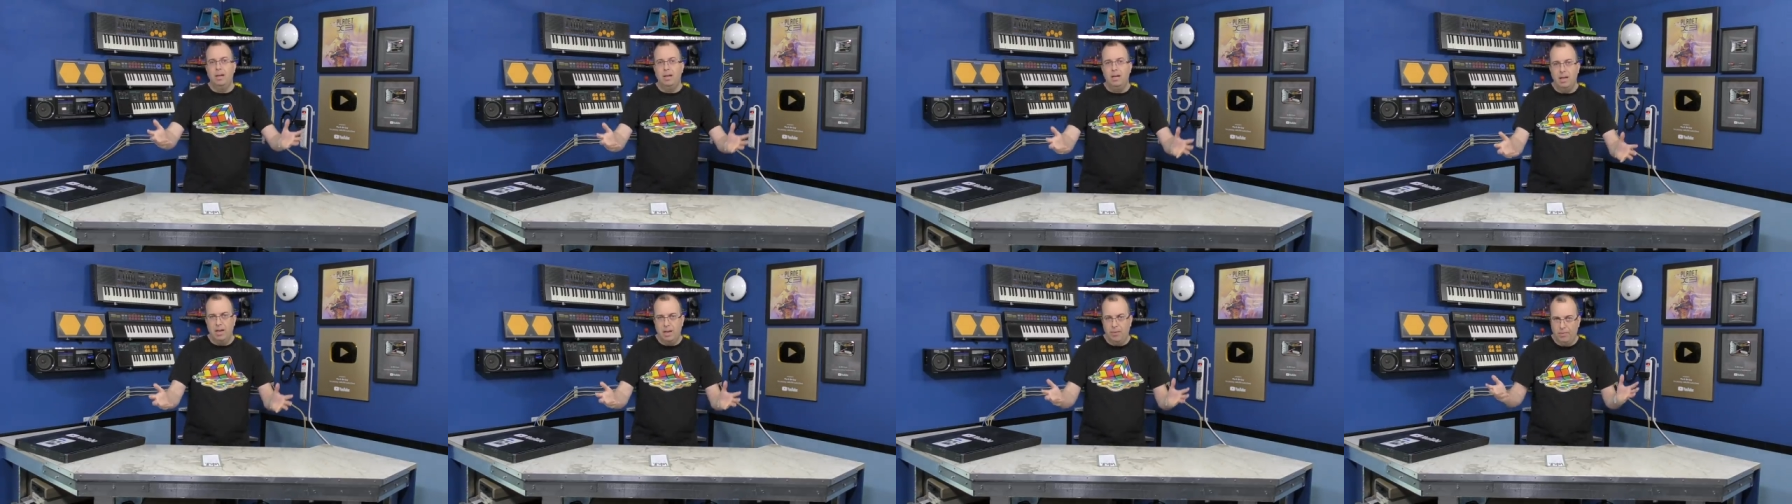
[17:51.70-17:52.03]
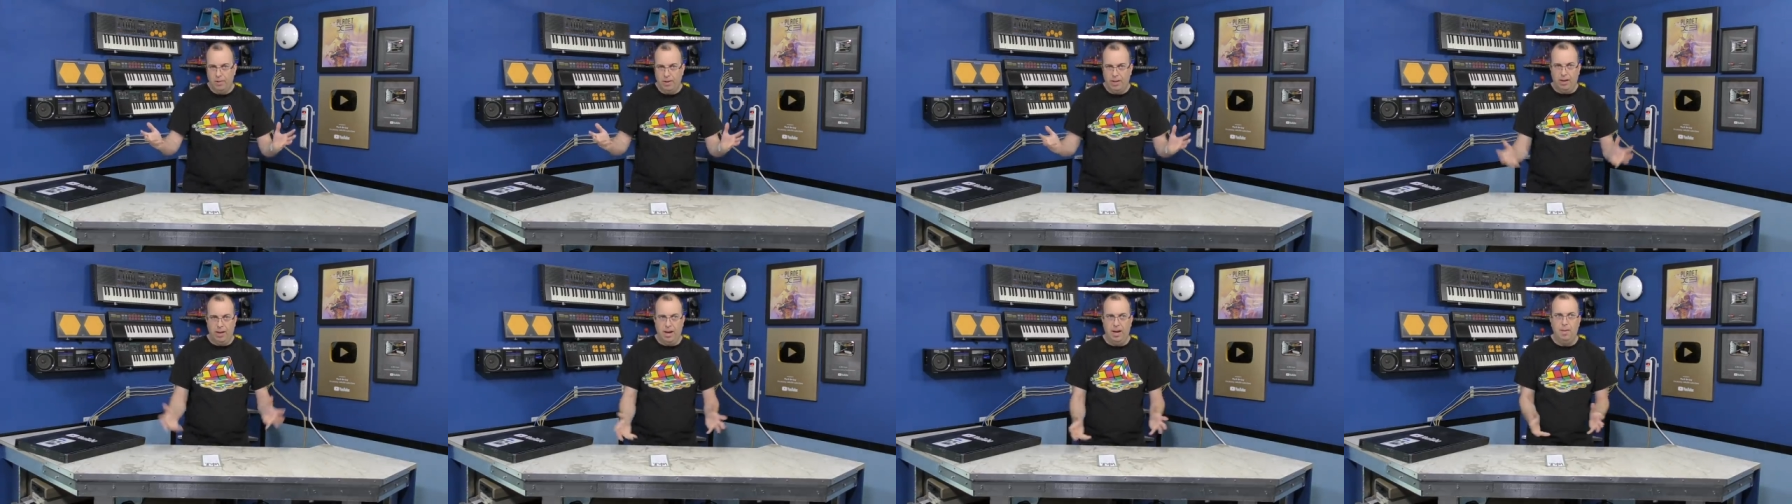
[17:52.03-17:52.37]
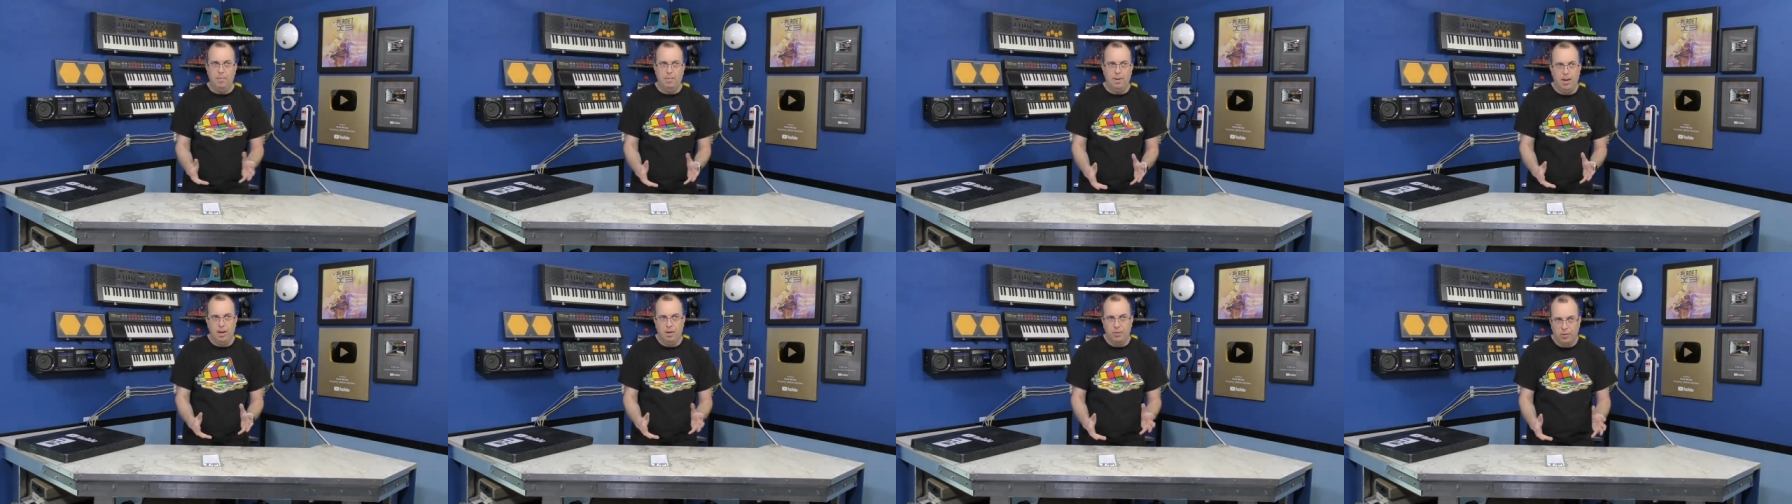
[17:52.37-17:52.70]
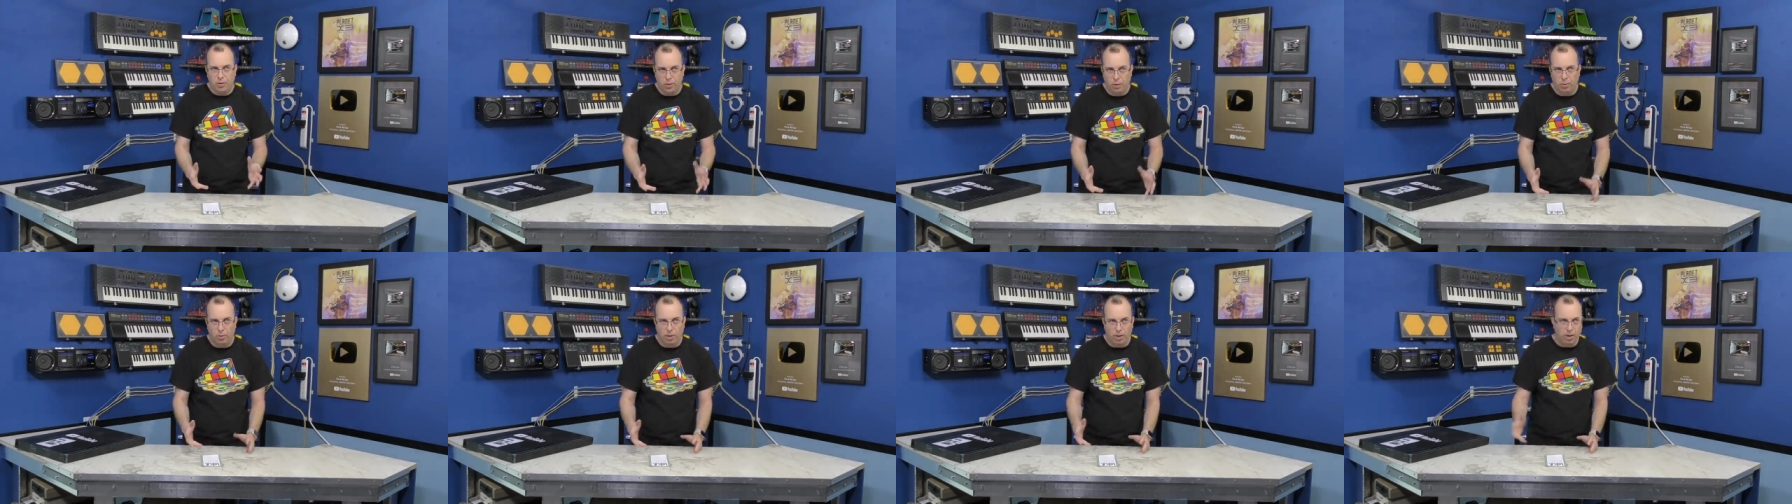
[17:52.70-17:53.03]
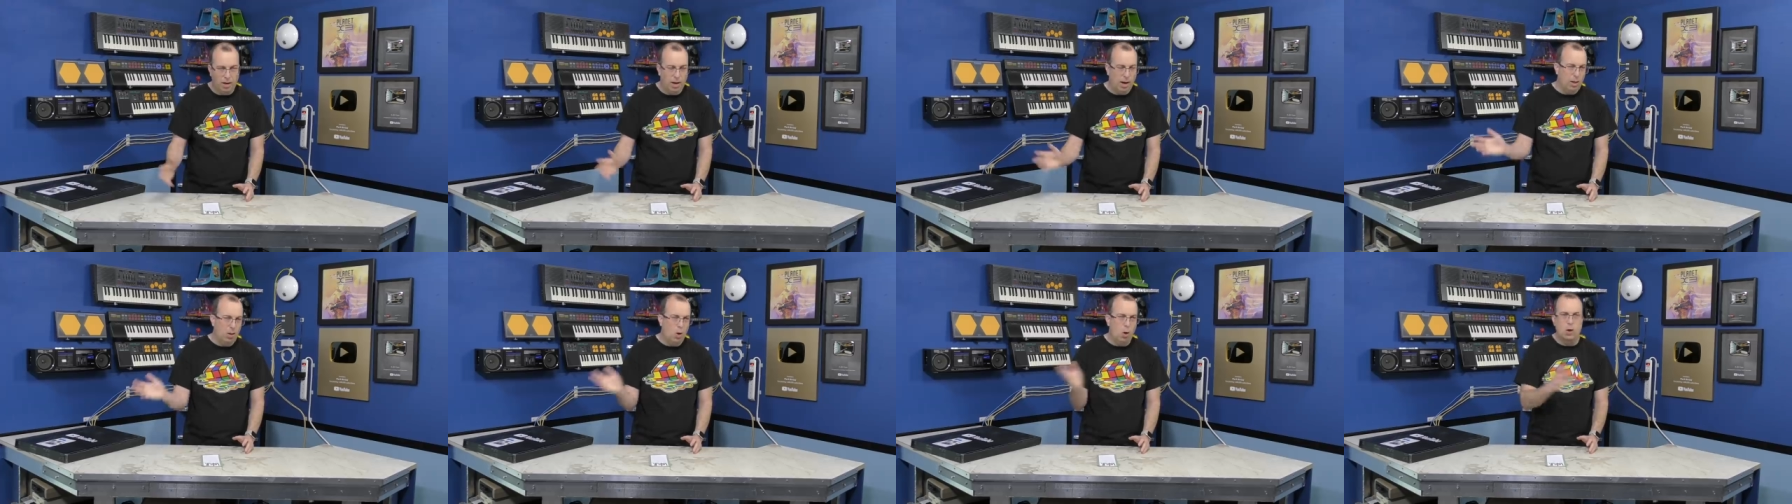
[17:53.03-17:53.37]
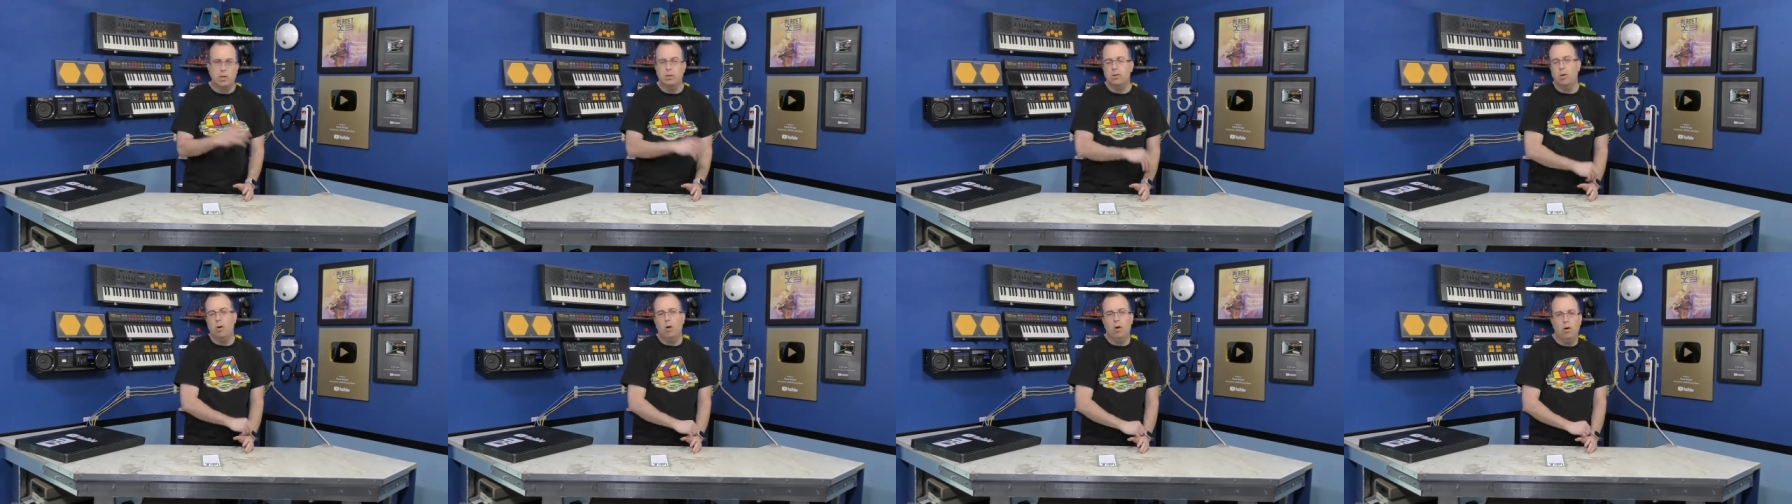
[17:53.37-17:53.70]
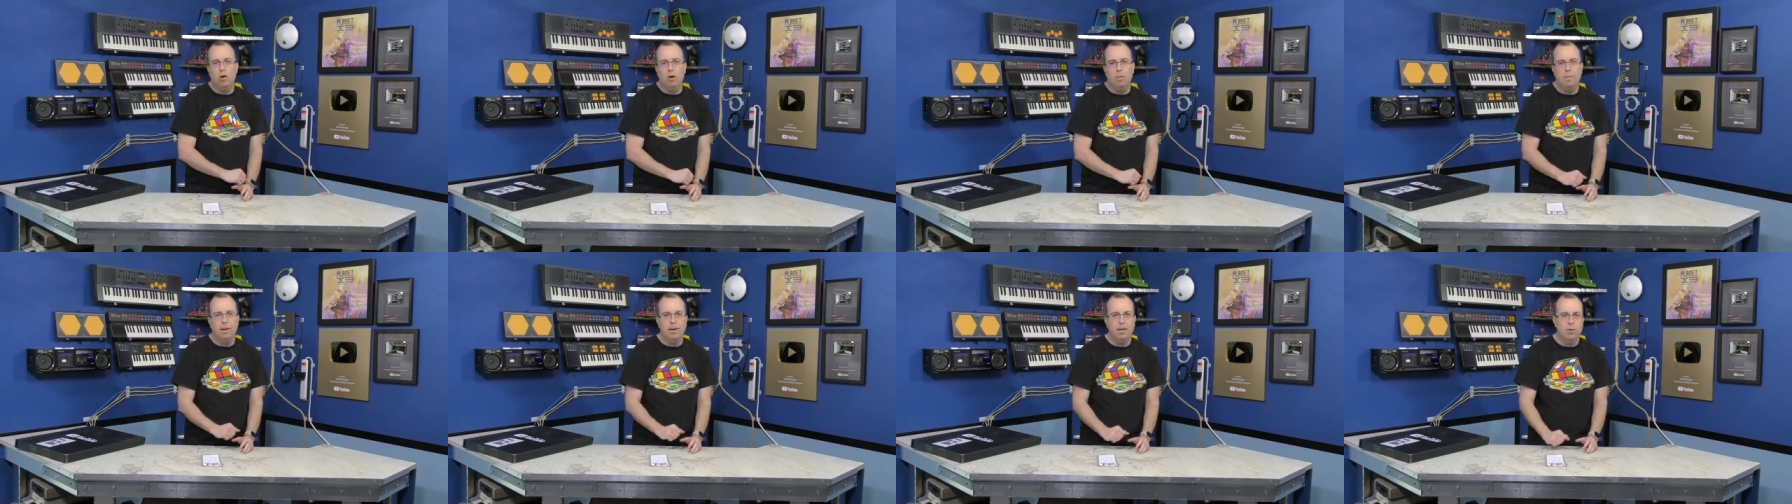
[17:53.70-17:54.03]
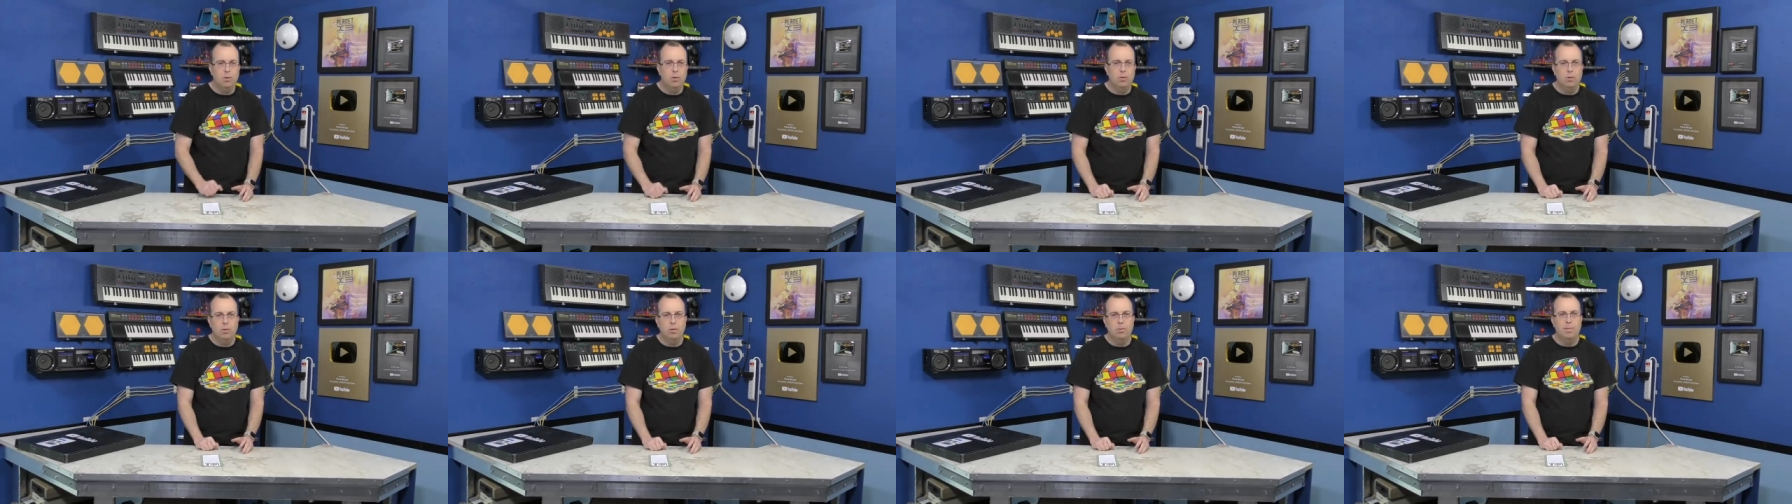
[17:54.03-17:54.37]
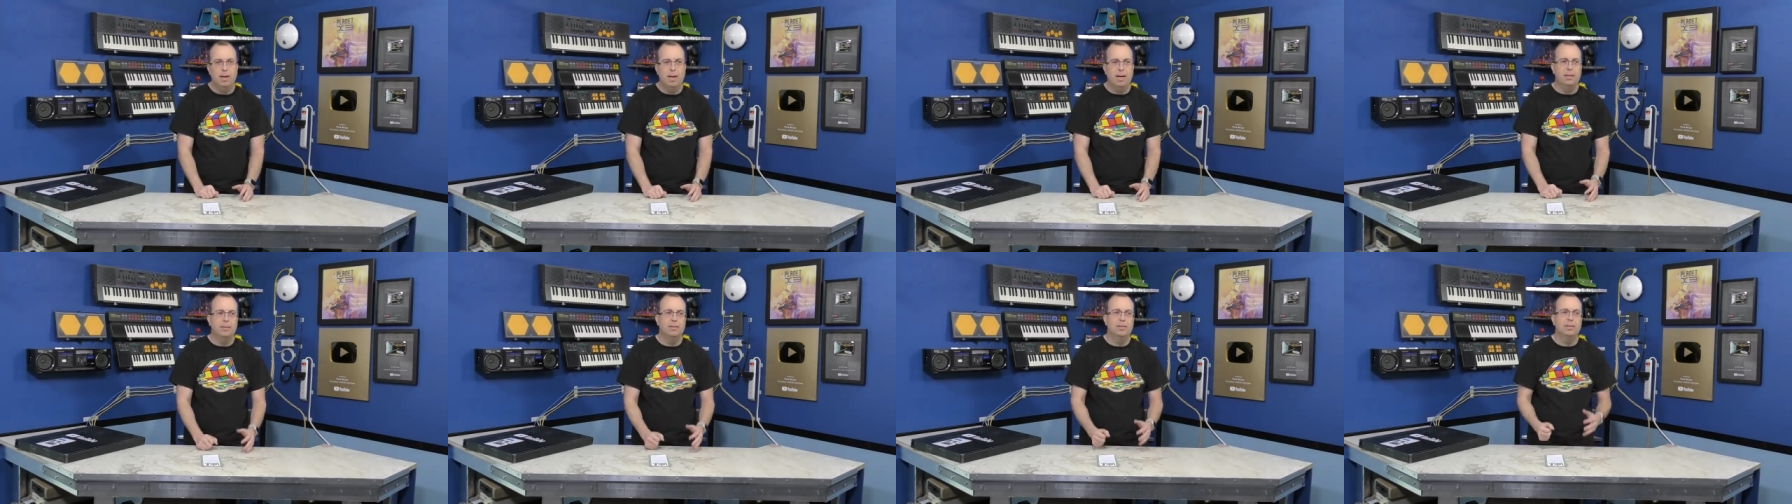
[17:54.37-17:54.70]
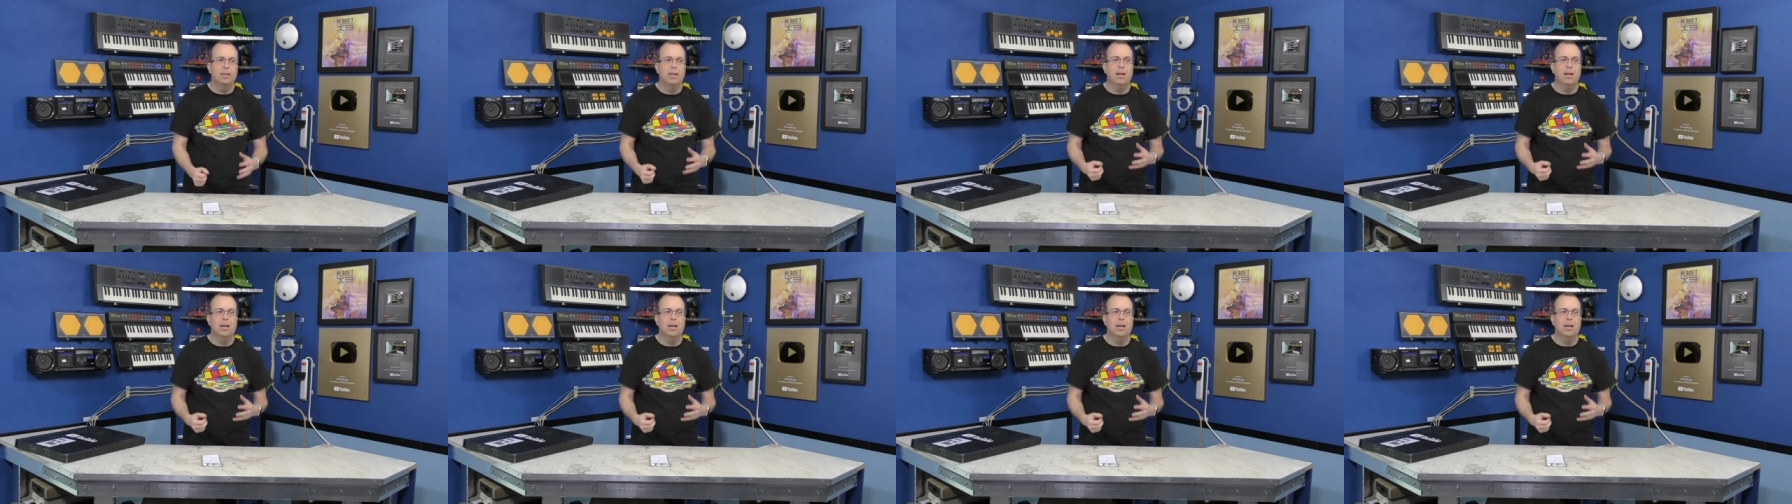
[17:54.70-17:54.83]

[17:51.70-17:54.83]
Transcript: if it came down to it and I lost all my YouTube ads,